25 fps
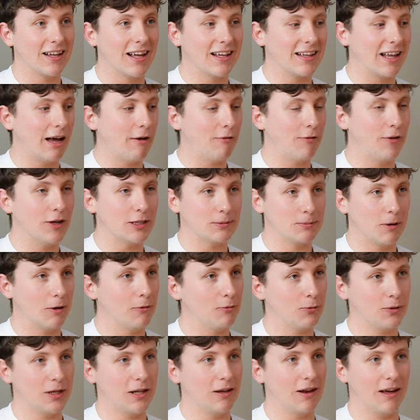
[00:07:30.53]
Like that first
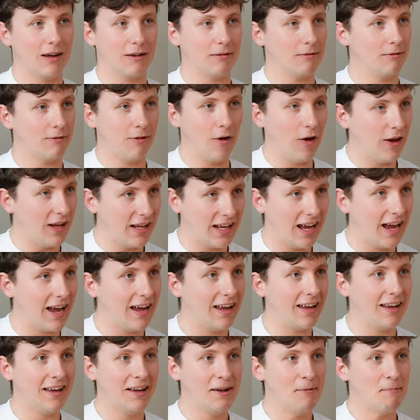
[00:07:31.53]
month we did like
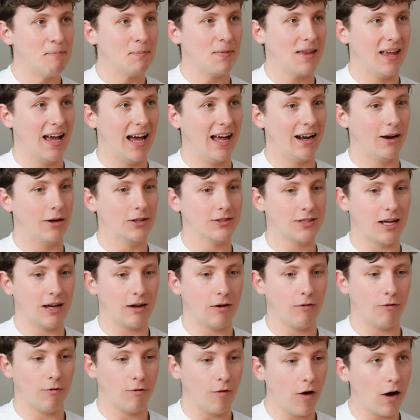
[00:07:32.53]
30K. Yeah. And I was
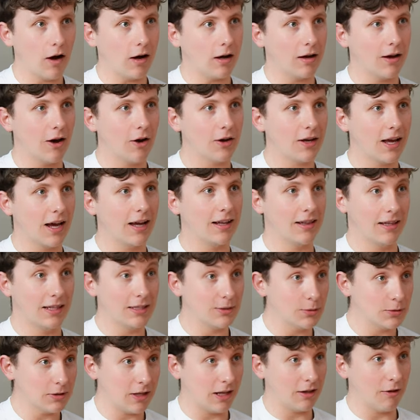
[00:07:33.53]
like, fuck, okay. Yeah.
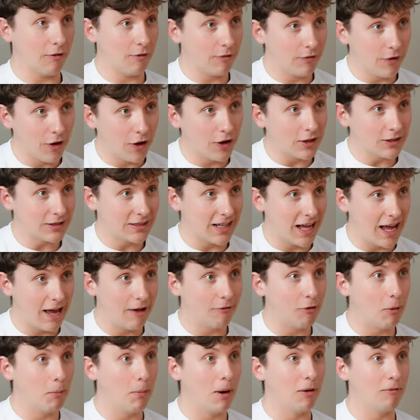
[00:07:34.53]
This was like the first
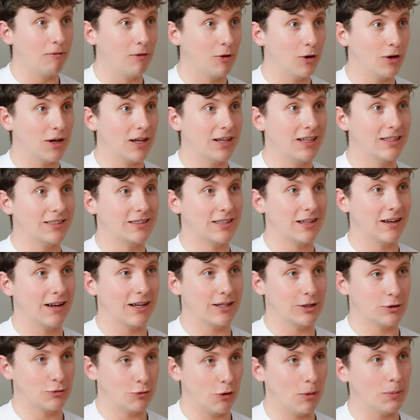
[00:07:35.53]
ever month looking into
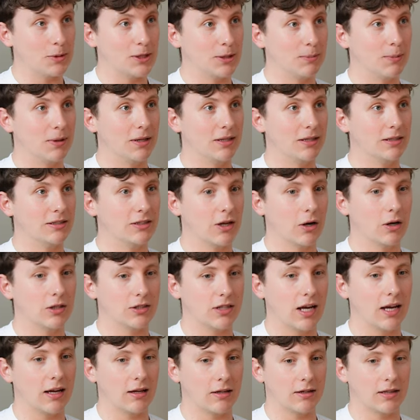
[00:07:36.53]
like drop shipping. So I
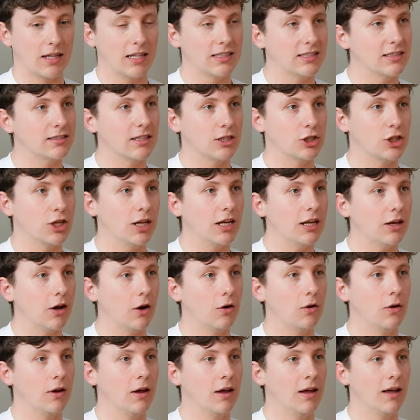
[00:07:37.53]
was like, this is a cheat
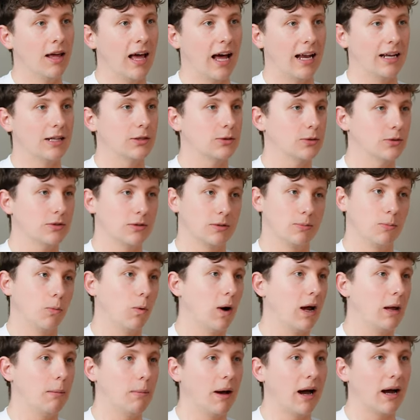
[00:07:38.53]
code. And this was
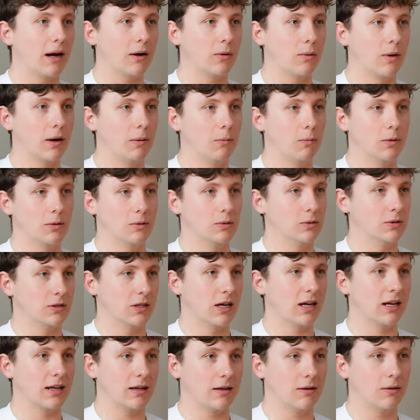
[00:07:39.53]
way back when it was
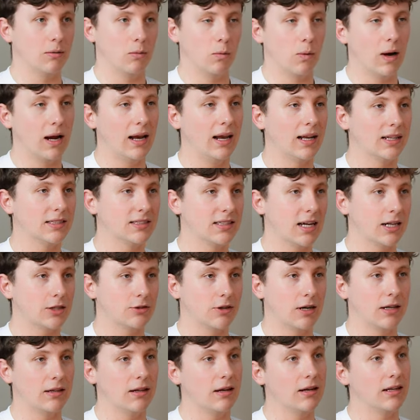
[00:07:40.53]
like way less
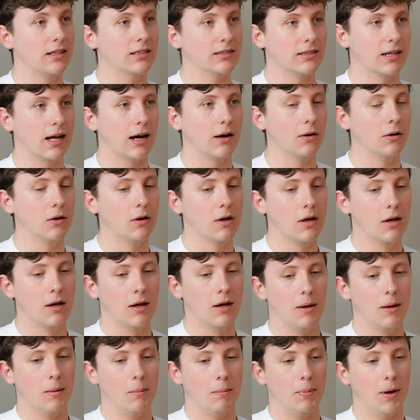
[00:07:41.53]
saturated than it is now.
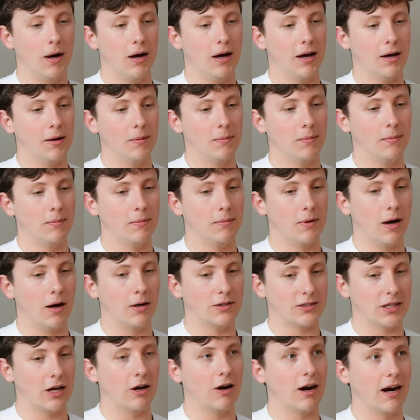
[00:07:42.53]
But I
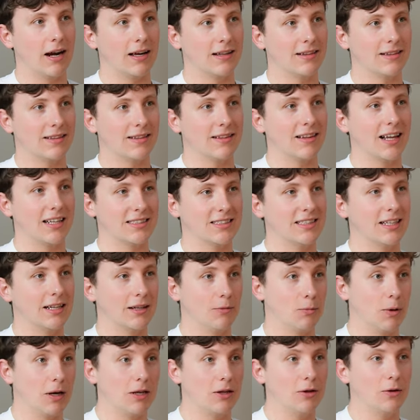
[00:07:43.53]
was like, all right, that's
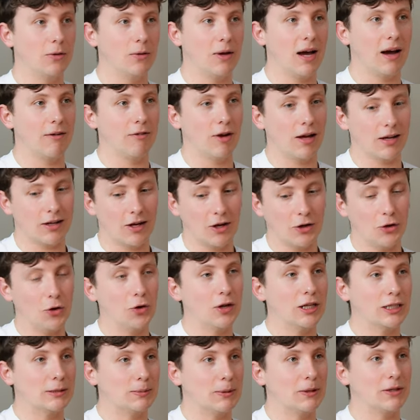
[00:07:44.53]
it. When you have like a
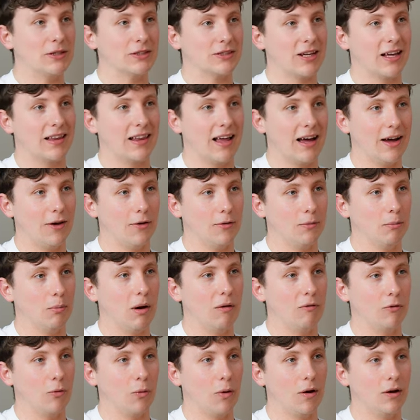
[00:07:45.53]
good experience like that on
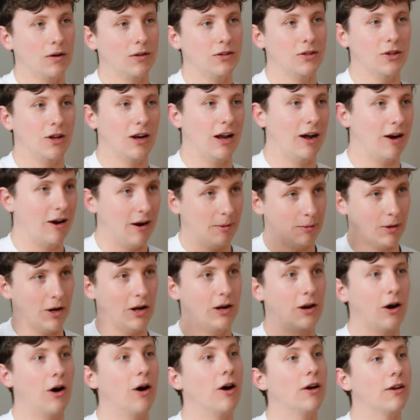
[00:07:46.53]
month one, you're like, oh, I'm
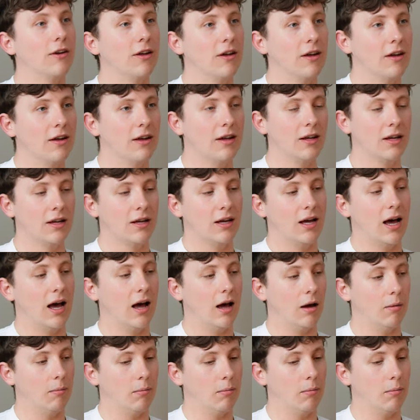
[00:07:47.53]
going hard. Yeah.